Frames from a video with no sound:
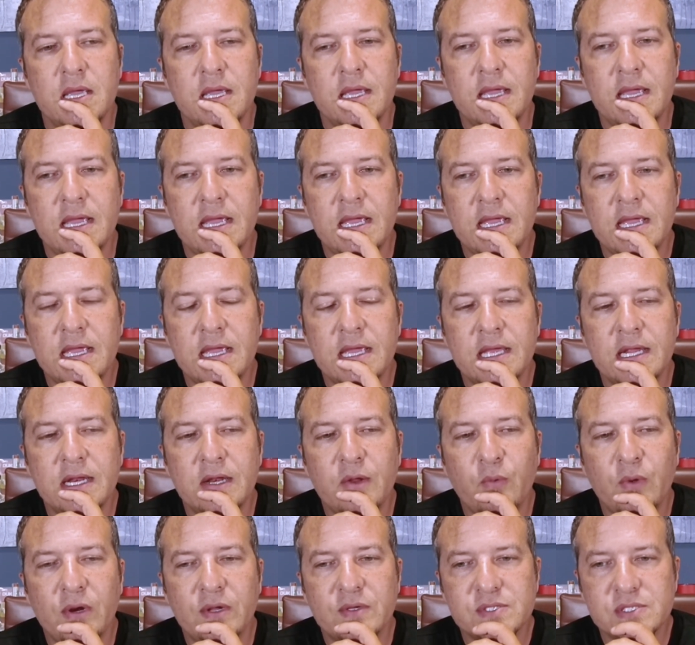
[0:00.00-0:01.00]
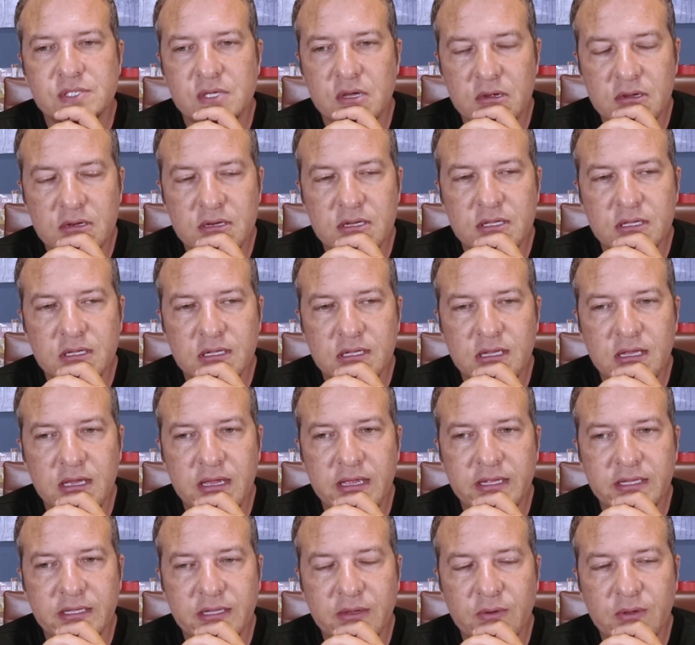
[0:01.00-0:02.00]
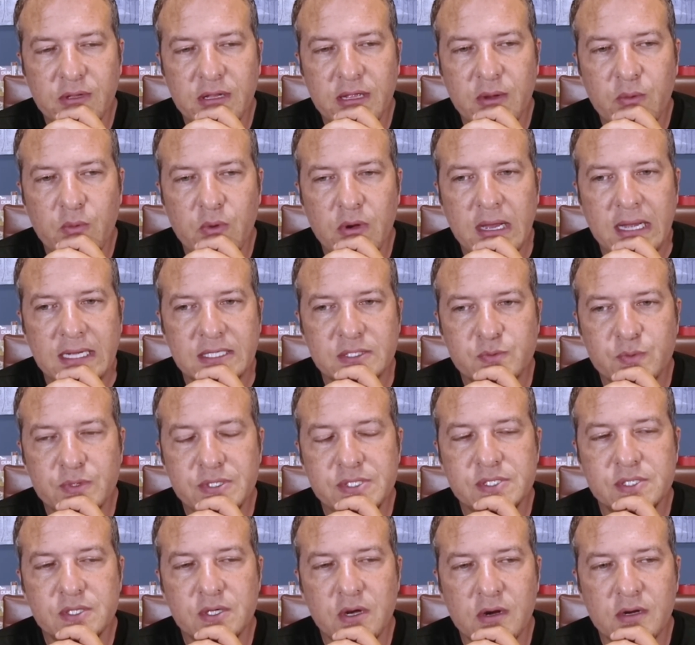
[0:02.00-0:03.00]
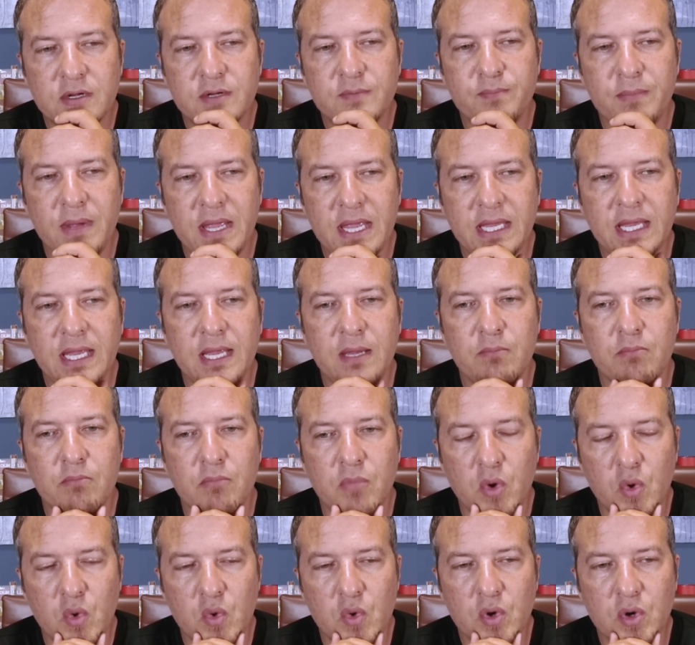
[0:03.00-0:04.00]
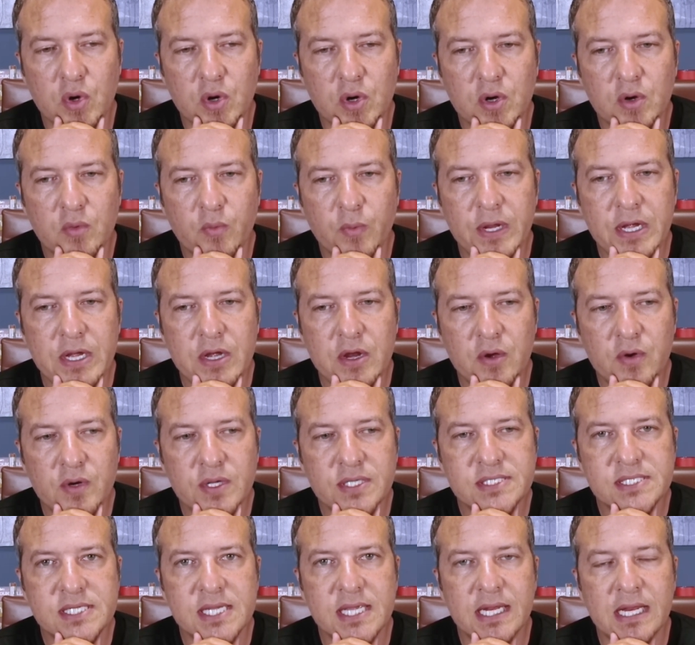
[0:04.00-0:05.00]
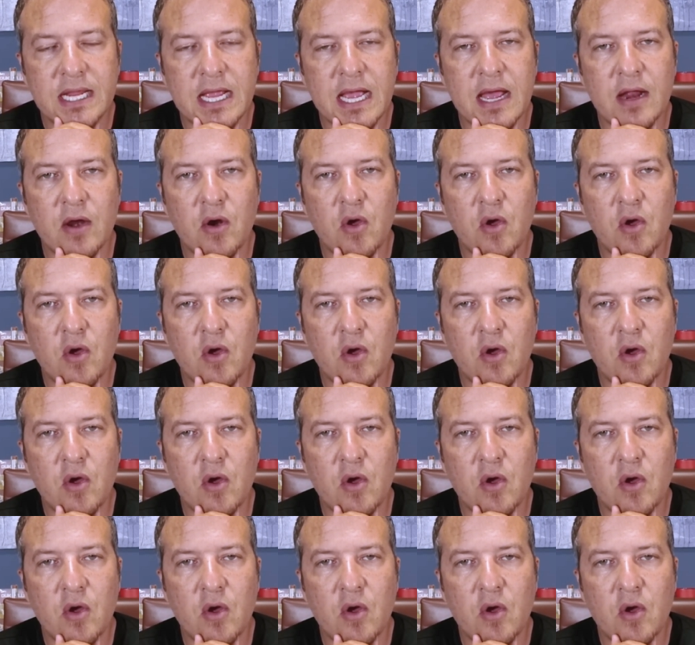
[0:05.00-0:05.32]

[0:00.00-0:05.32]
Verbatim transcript: And when I was talking to the client, they were like, "Well, as we started making more, we noticed it got